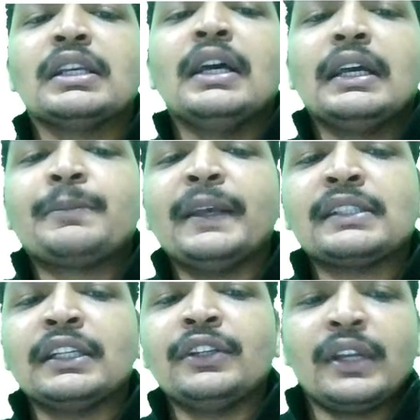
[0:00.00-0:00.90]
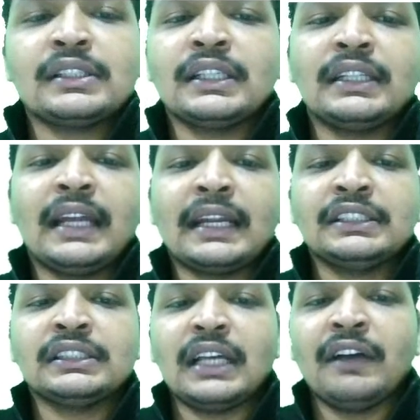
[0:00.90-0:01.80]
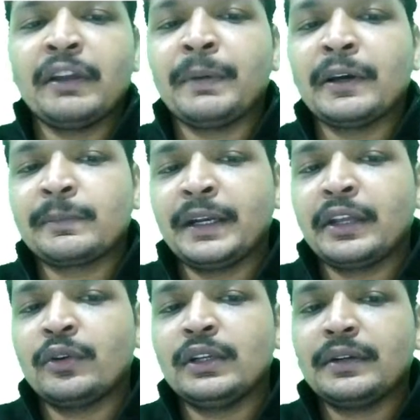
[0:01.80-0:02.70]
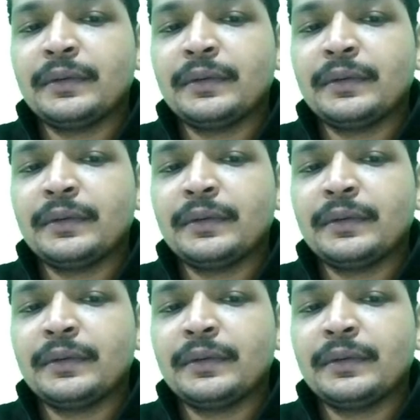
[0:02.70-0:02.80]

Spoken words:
It's basically, you can say the directions away perpendicular.